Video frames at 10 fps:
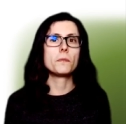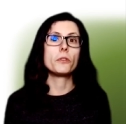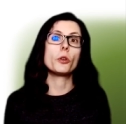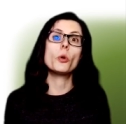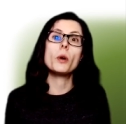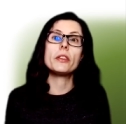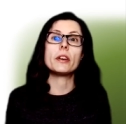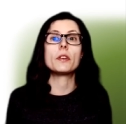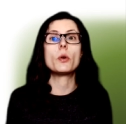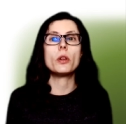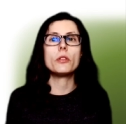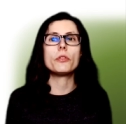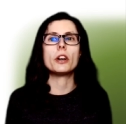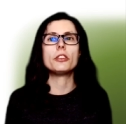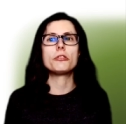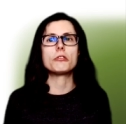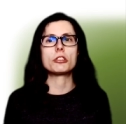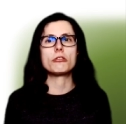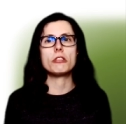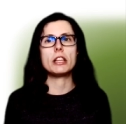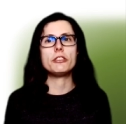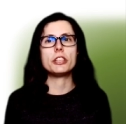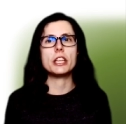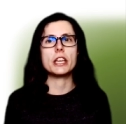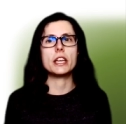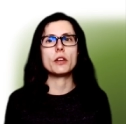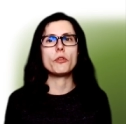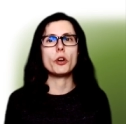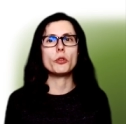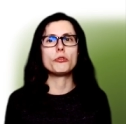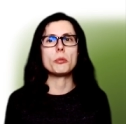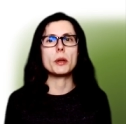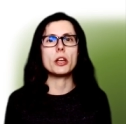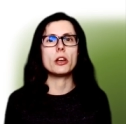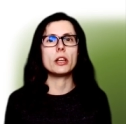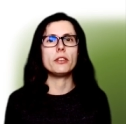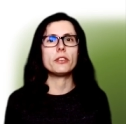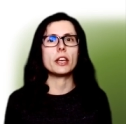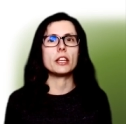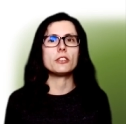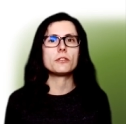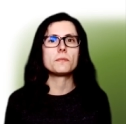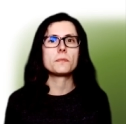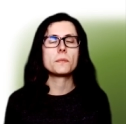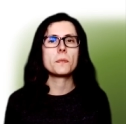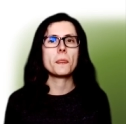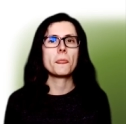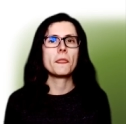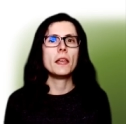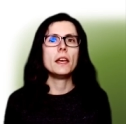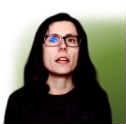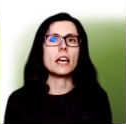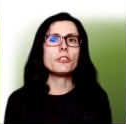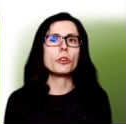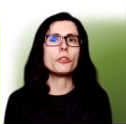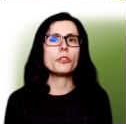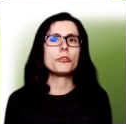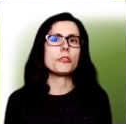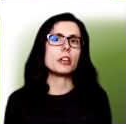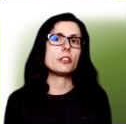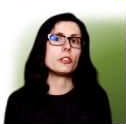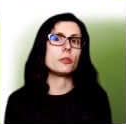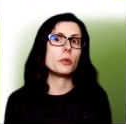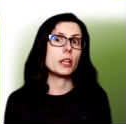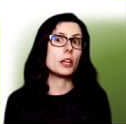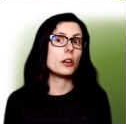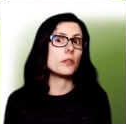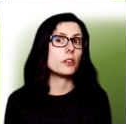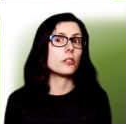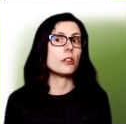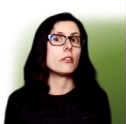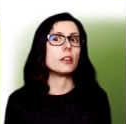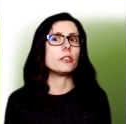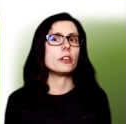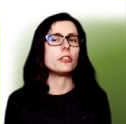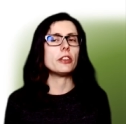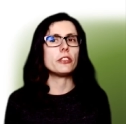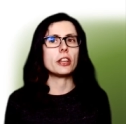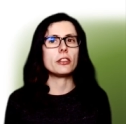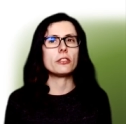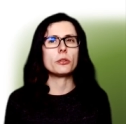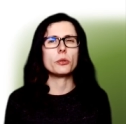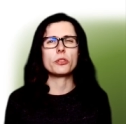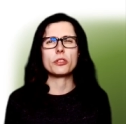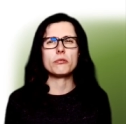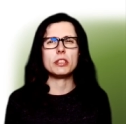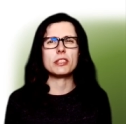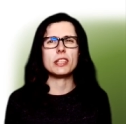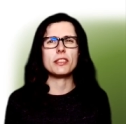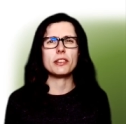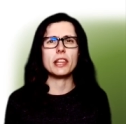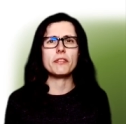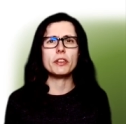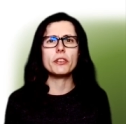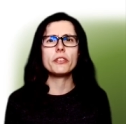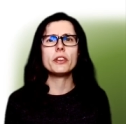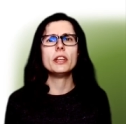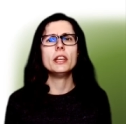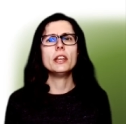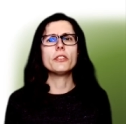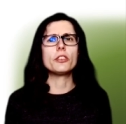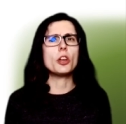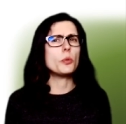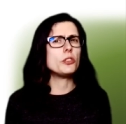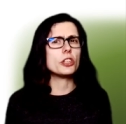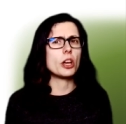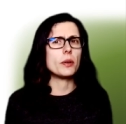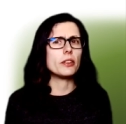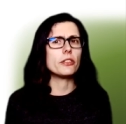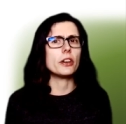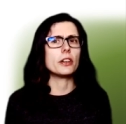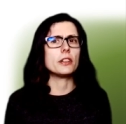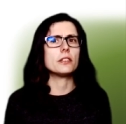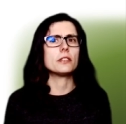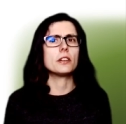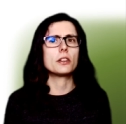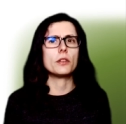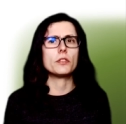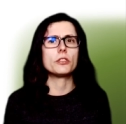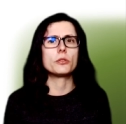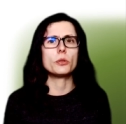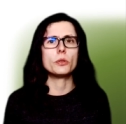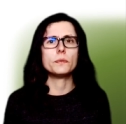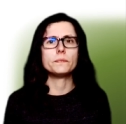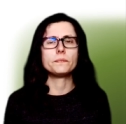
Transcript: So always have a qualified structural engineer involved from an early stage. Gas concentrations within covered slurry and digestate stores can reach lethal levels, so no one should go inside a covered store.